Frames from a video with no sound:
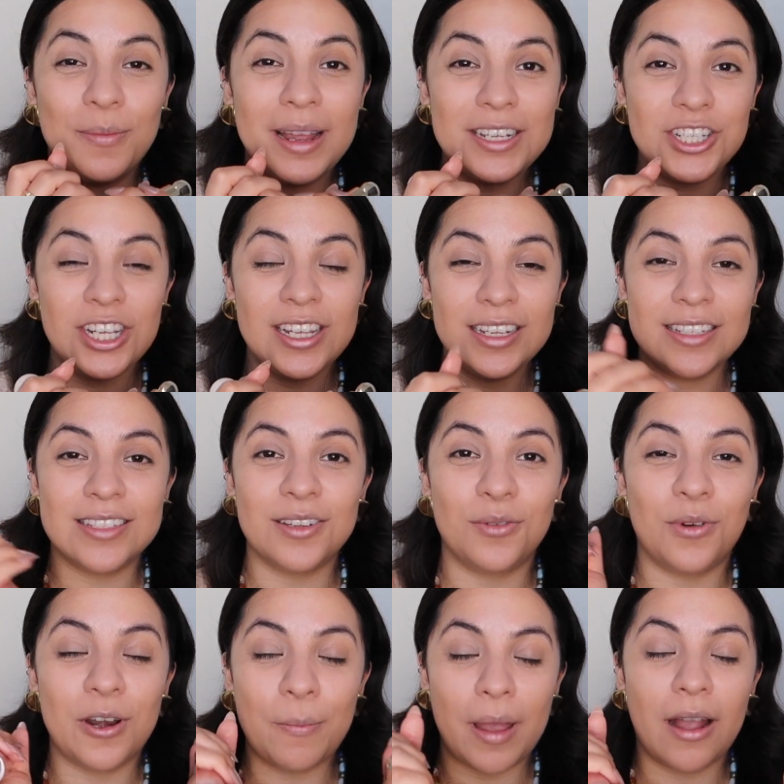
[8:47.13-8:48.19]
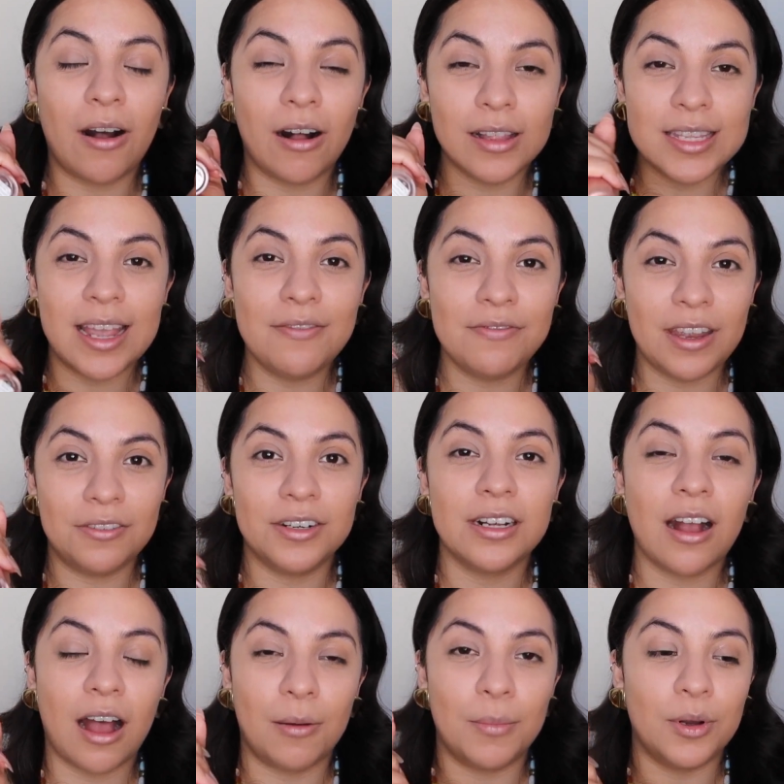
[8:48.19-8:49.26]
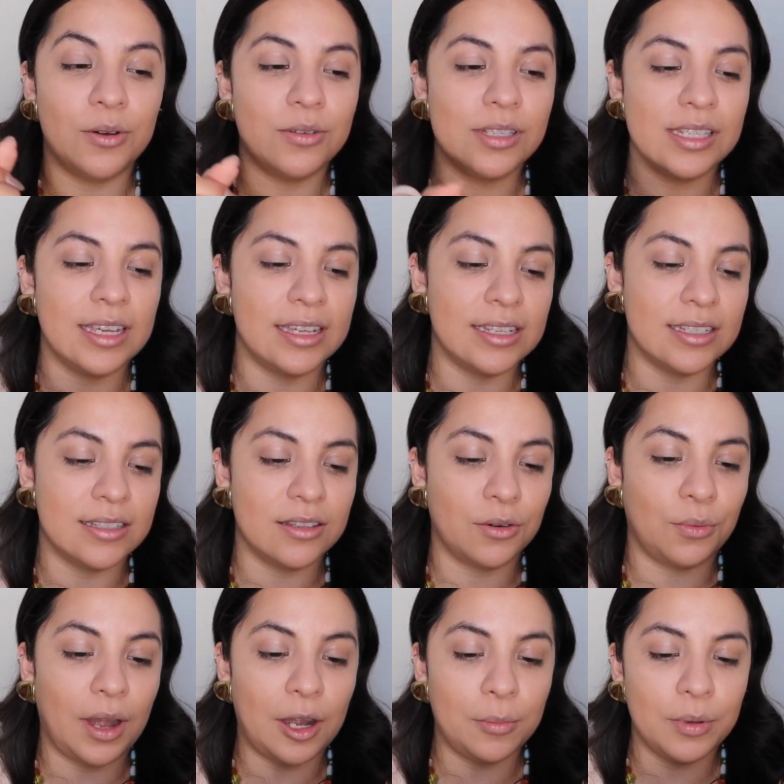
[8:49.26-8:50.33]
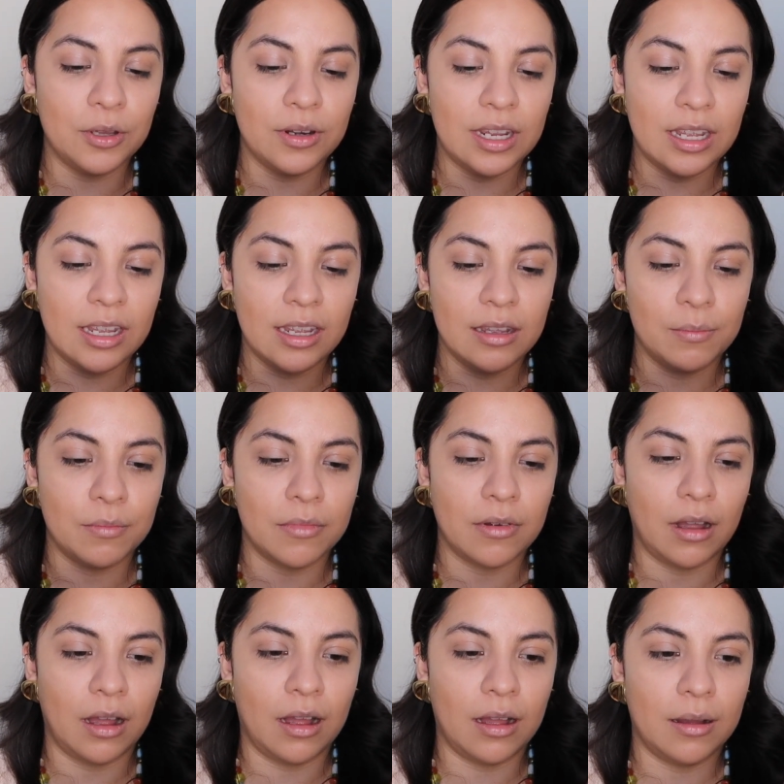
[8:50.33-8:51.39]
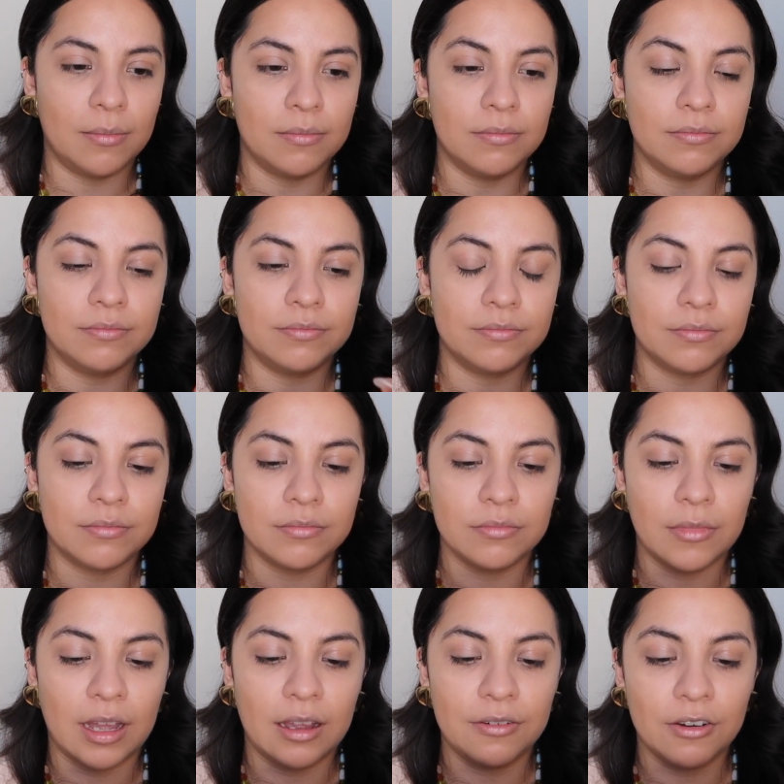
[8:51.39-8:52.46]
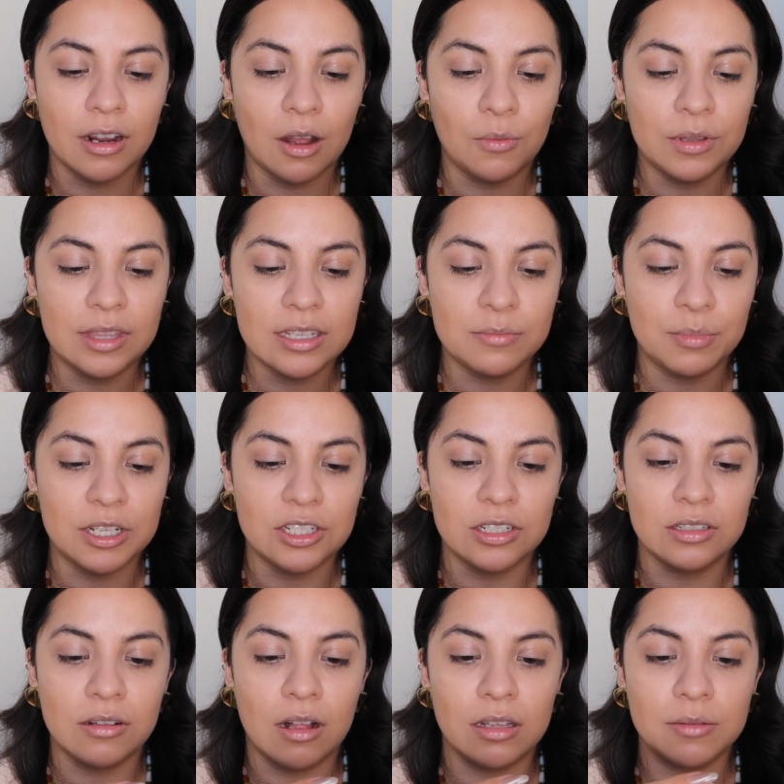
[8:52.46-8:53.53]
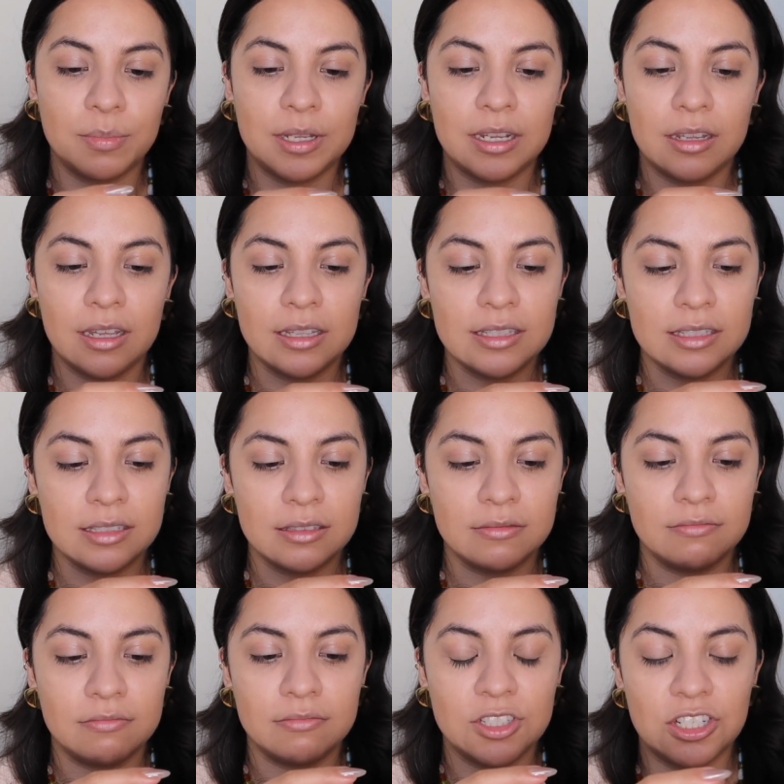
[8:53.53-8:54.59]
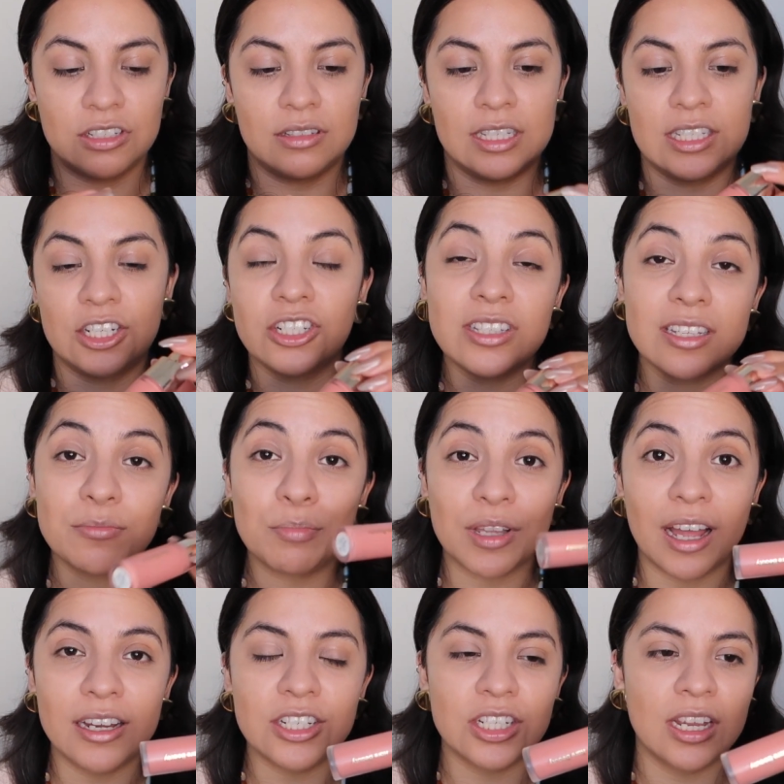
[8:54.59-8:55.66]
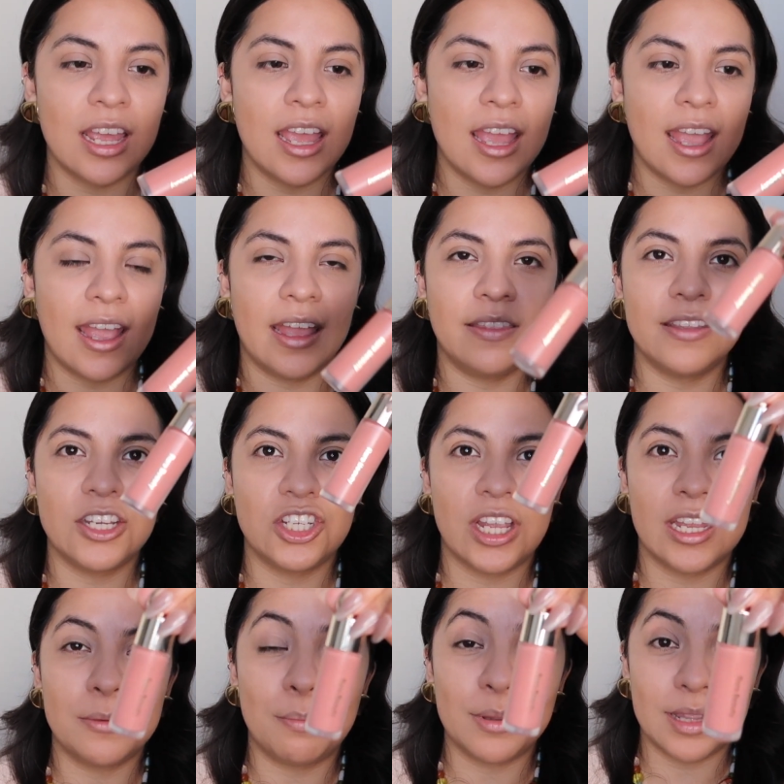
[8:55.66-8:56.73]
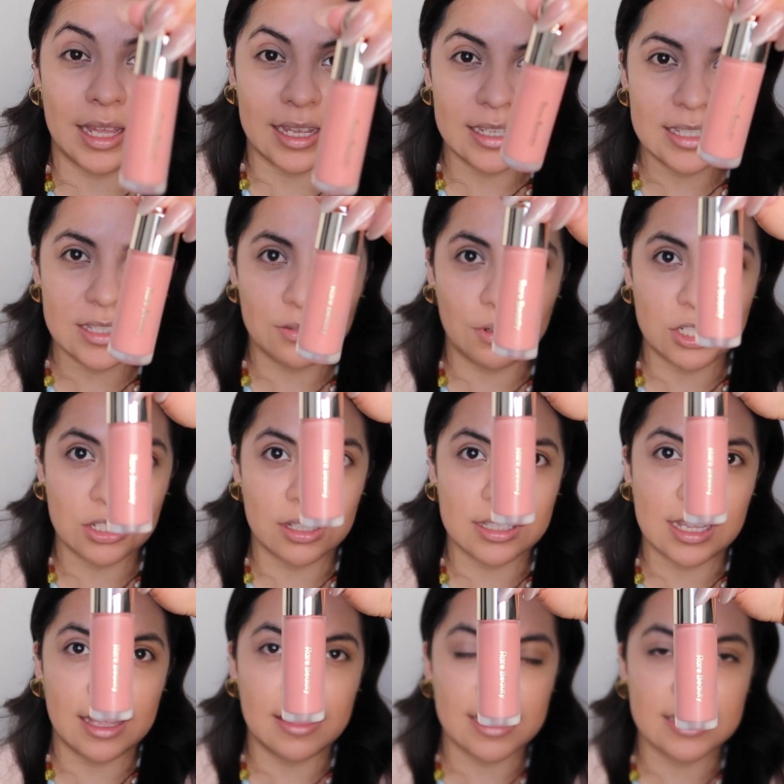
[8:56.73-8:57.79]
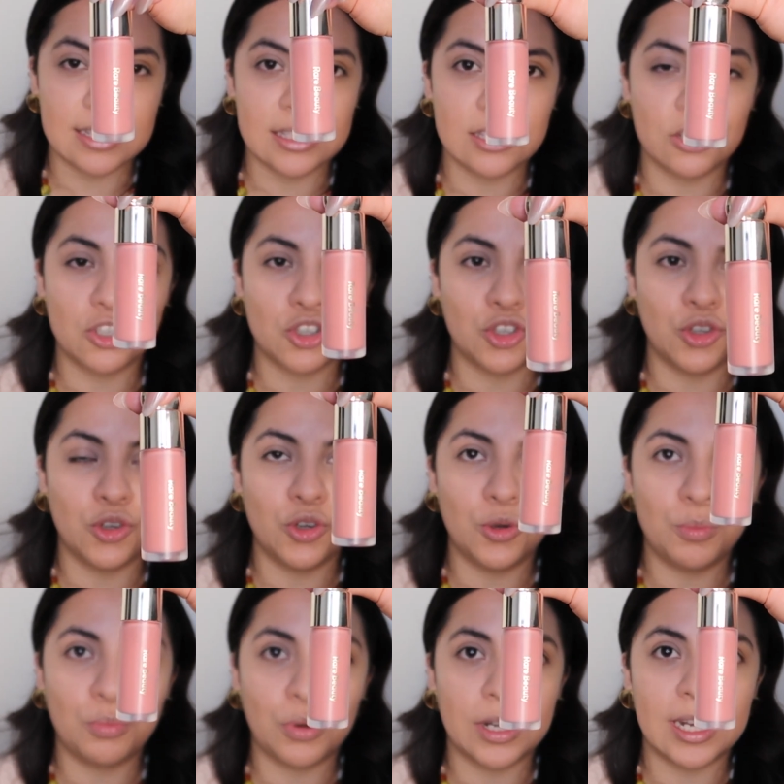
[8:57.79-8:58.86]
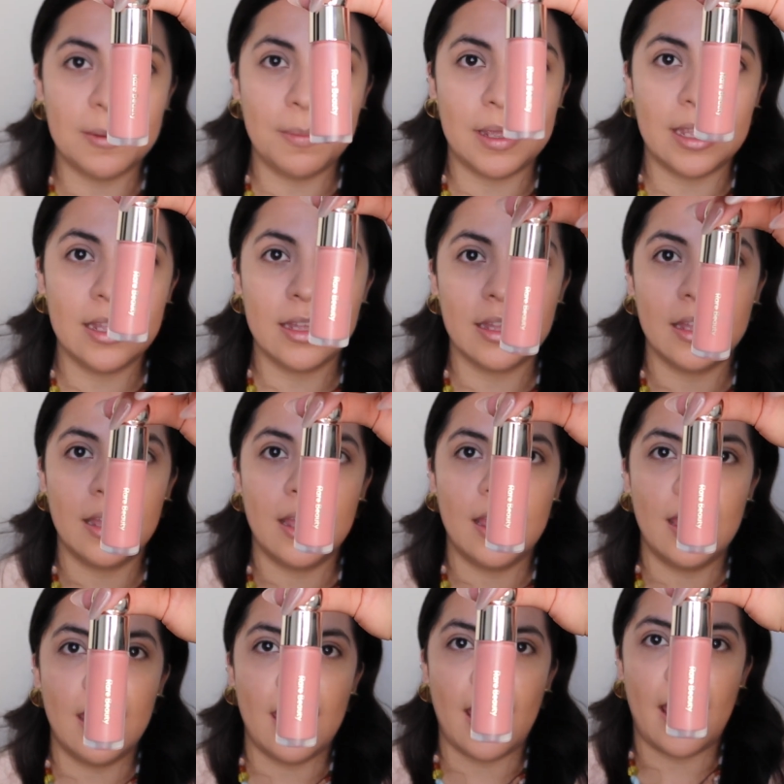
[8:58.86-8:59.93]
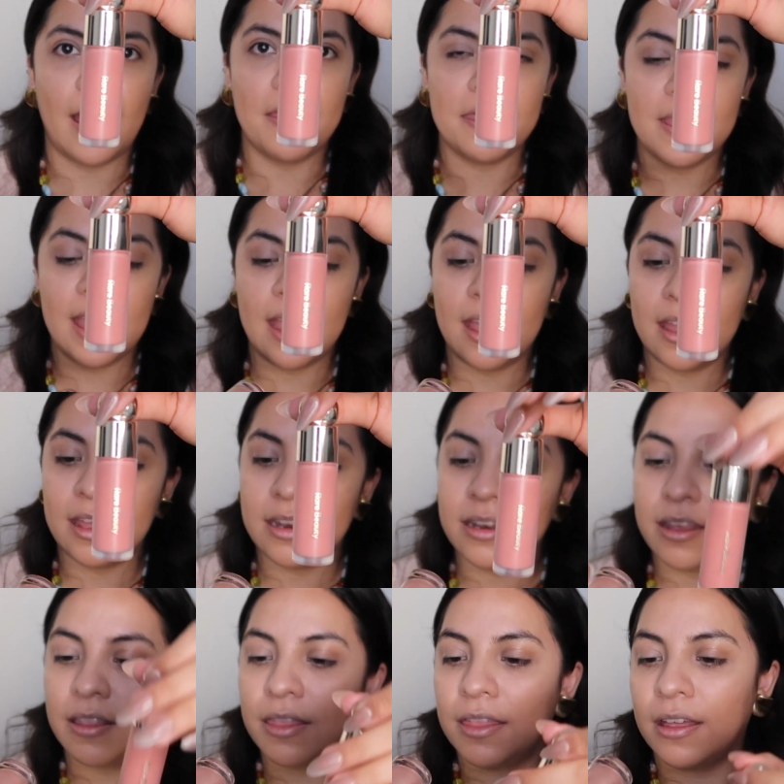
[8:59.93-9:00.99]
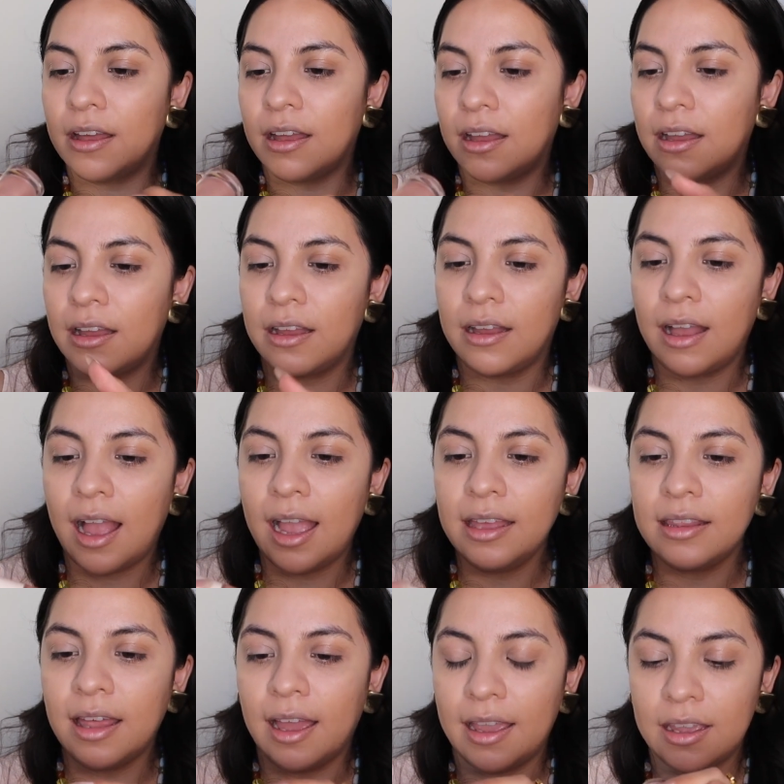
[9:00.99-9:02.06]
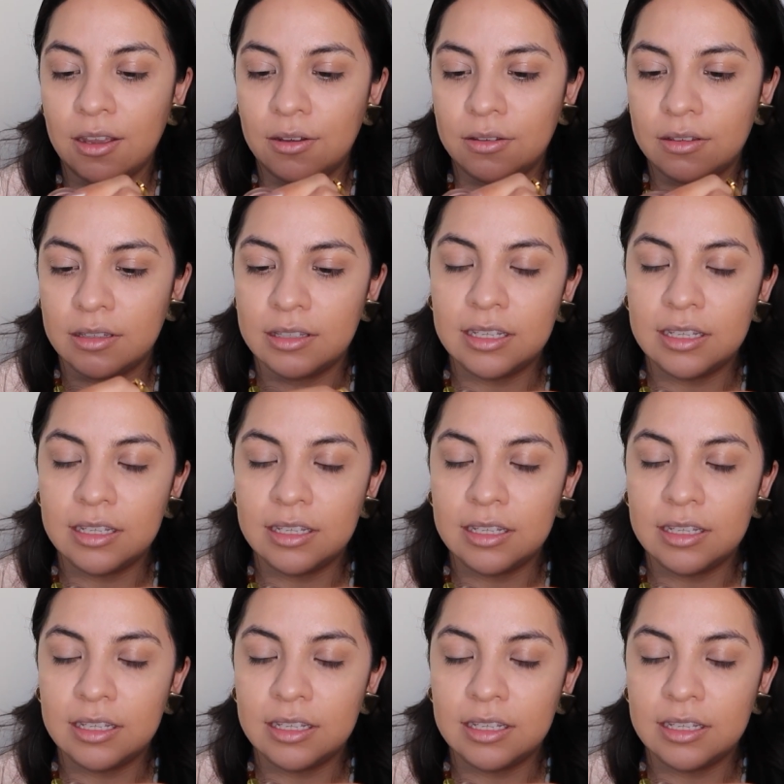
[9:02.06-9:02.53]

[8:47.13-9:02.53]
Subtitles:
my cheeks, one of my all-time favorite combos is the Rare Beauty, I forgot what this blush is called, but it's just this blush in the shade Bliss, which looks like this. It's a true pretty pink. And then the highlight,